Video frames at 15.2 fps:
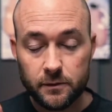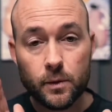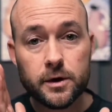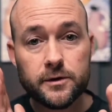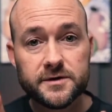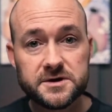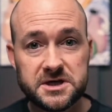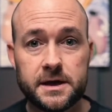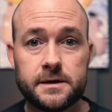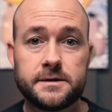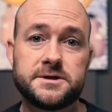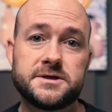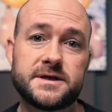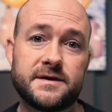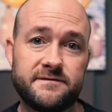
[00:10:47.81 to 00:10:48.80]
what are the
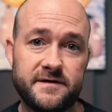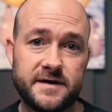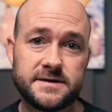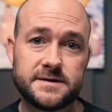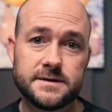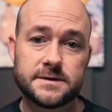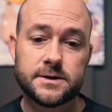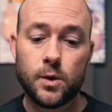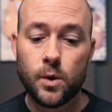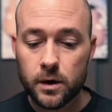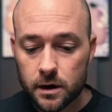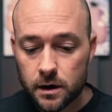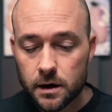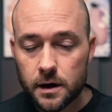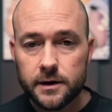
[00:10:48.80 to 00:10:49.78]
challenges I've faced this
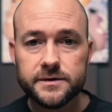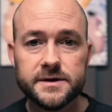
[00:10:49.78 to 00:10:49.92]
quarter,